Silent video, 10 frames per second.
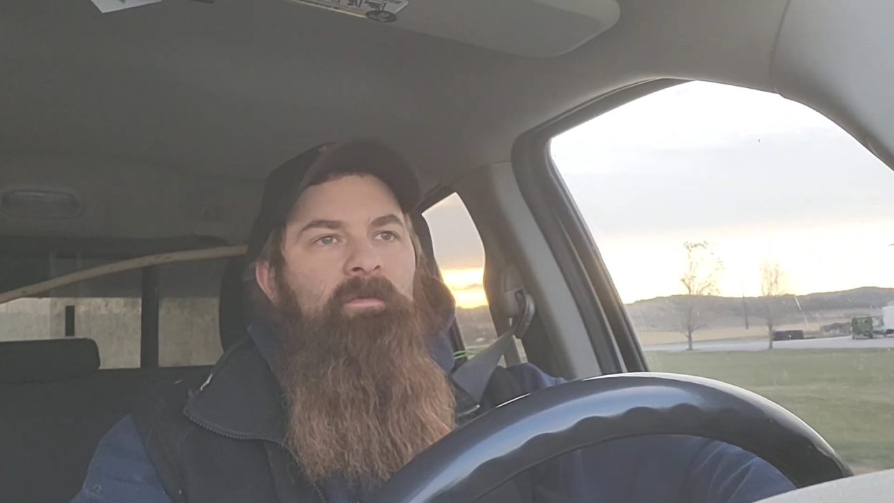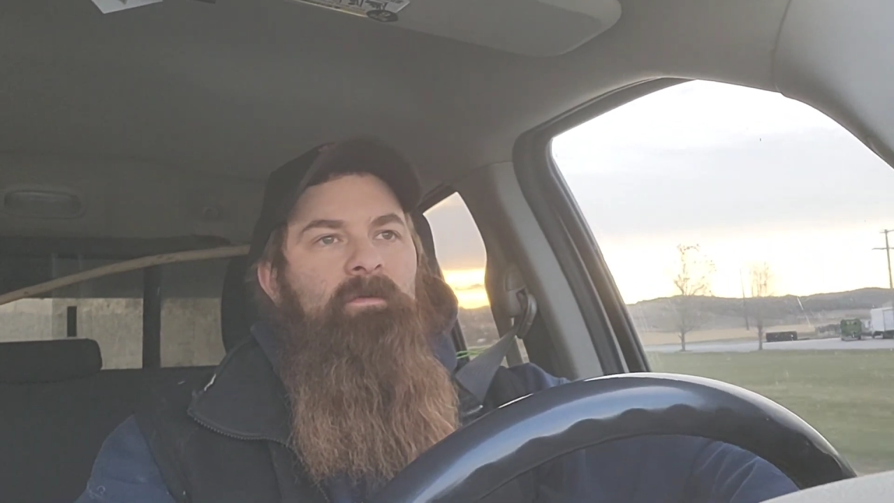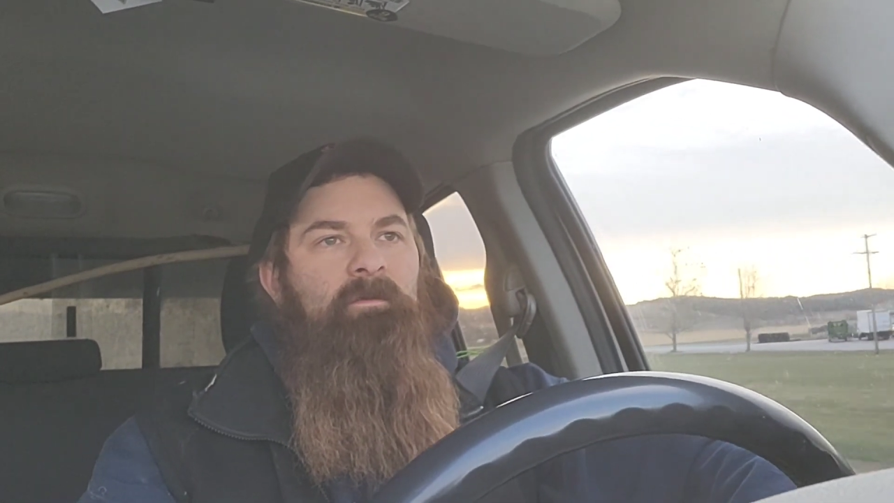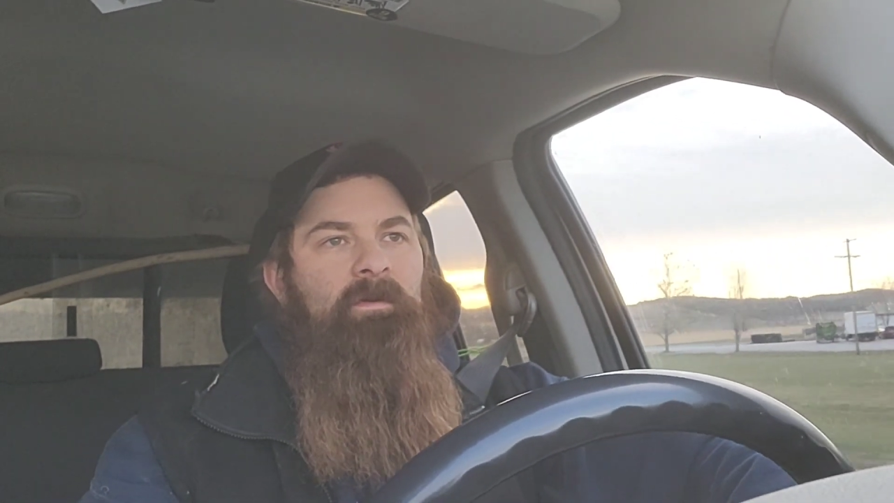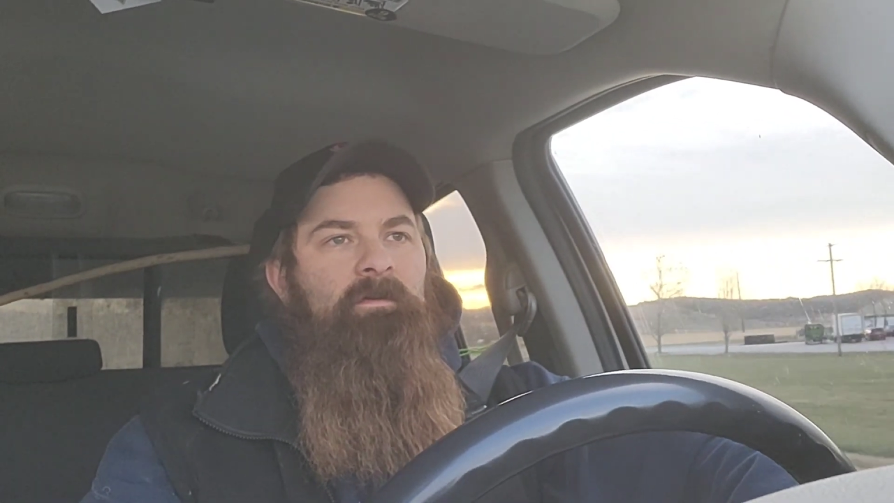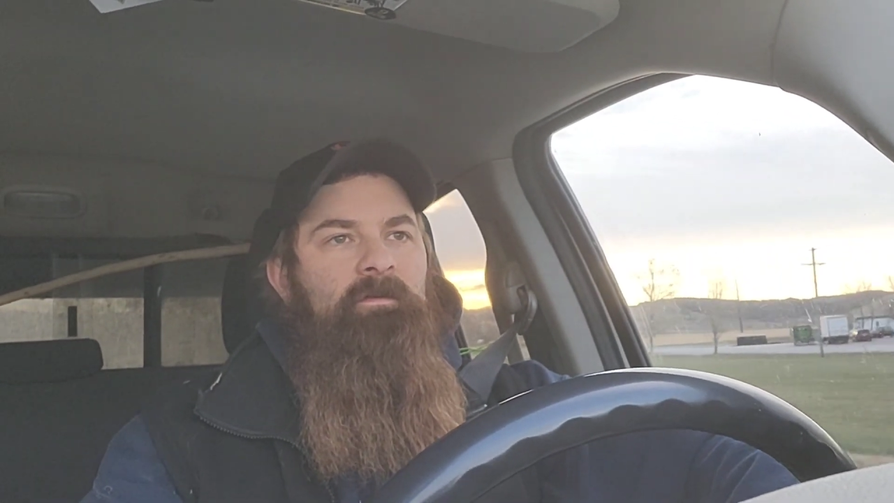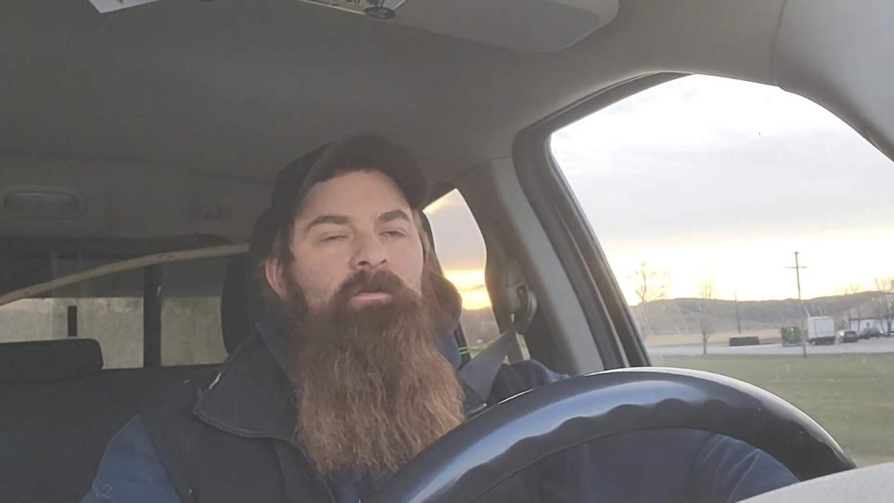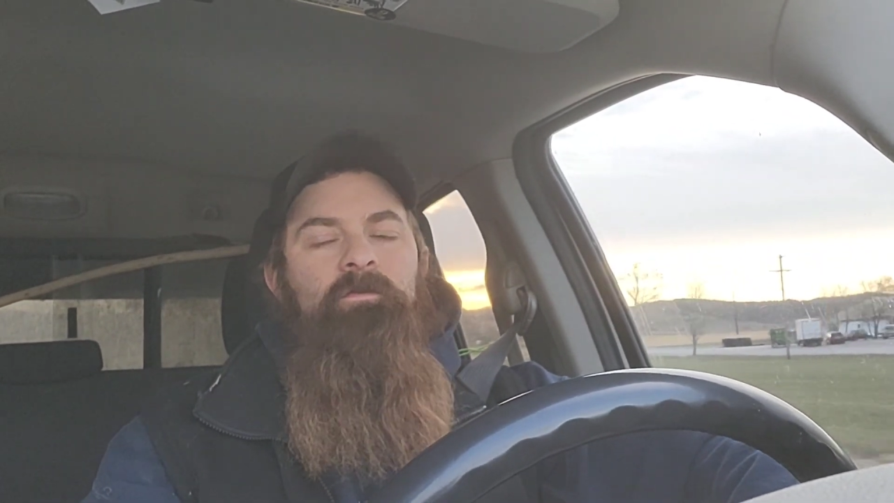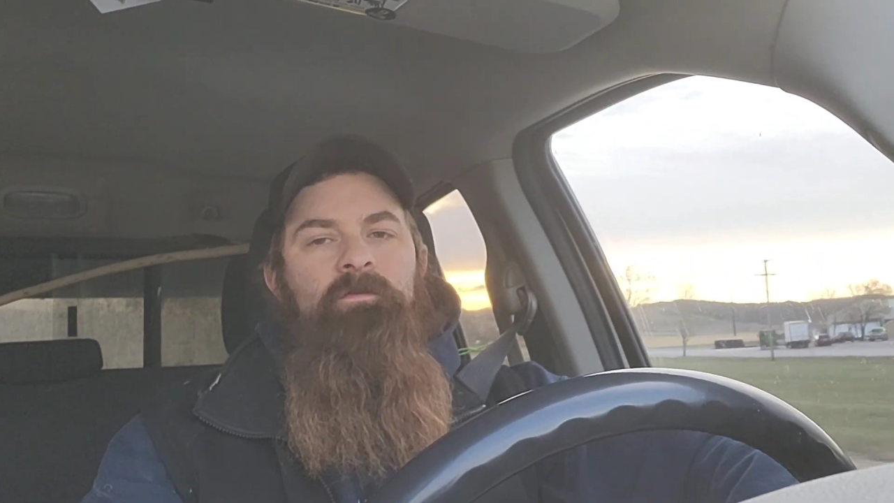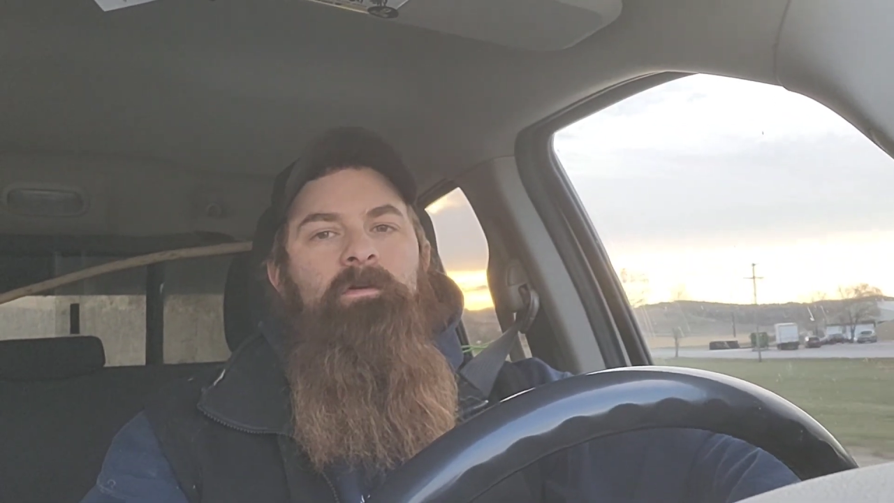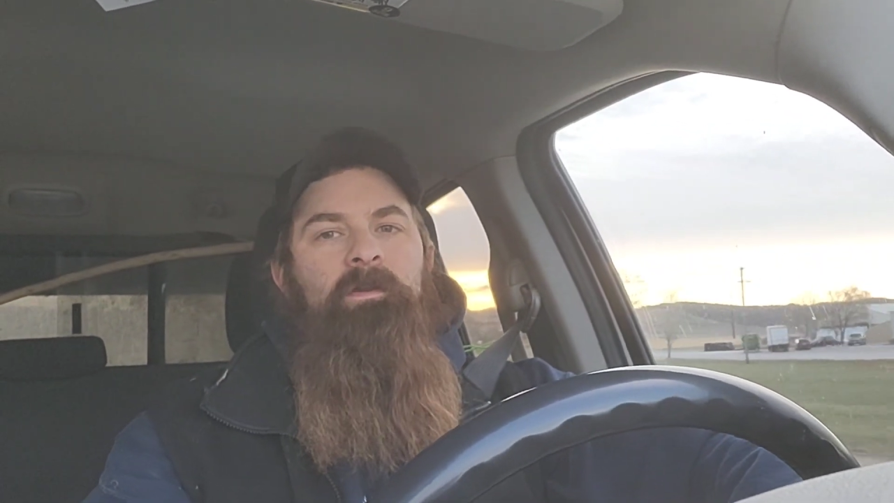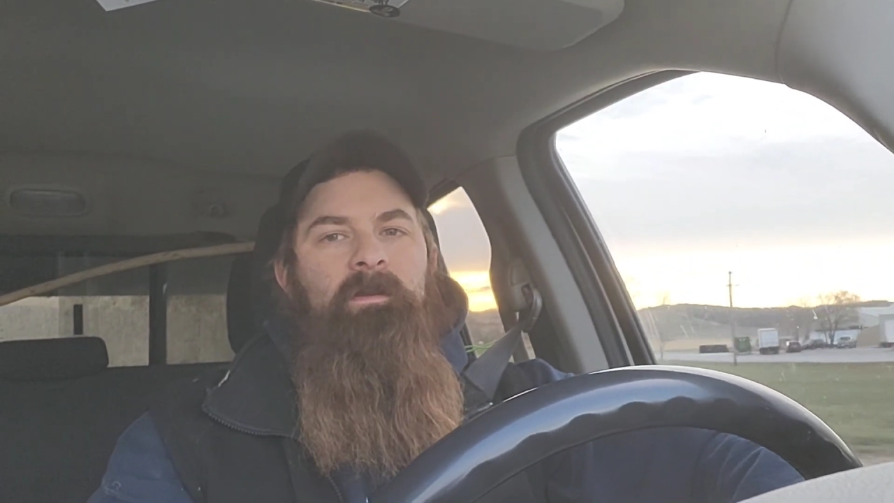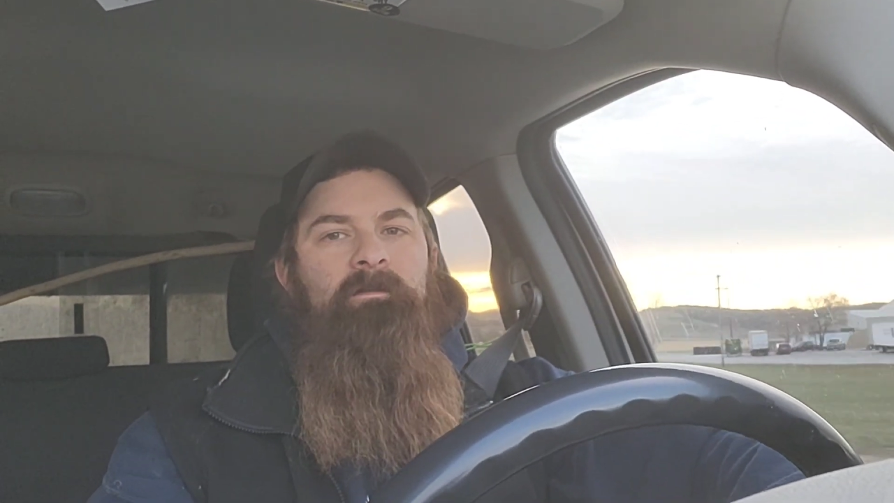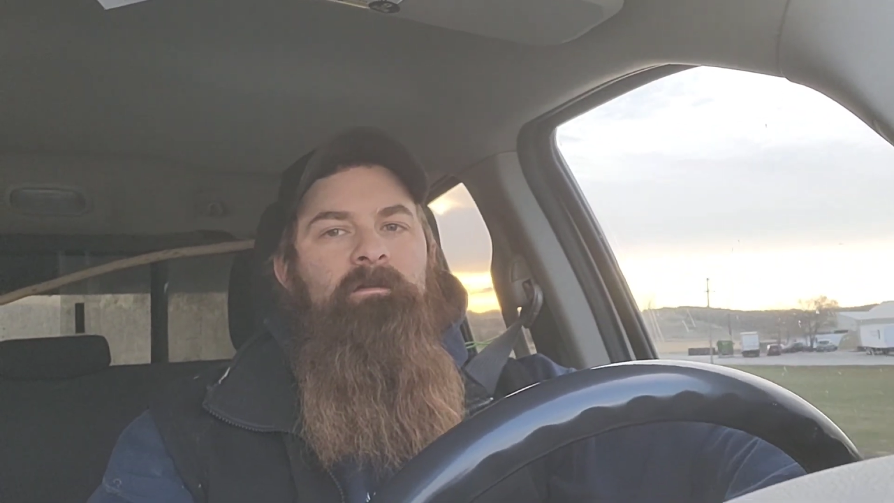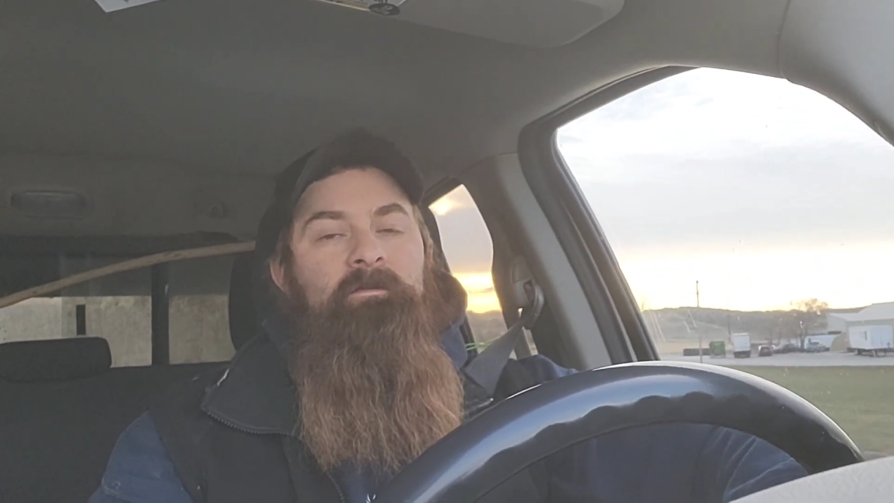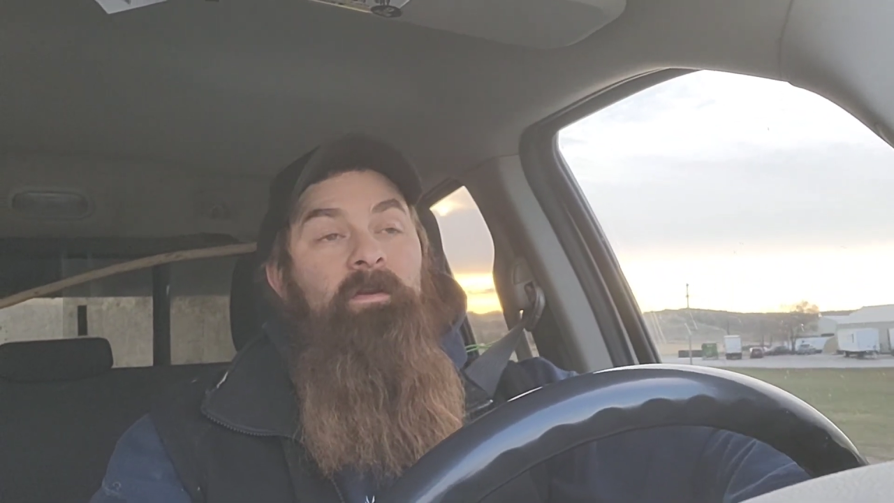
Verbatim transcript: but when I do, I like to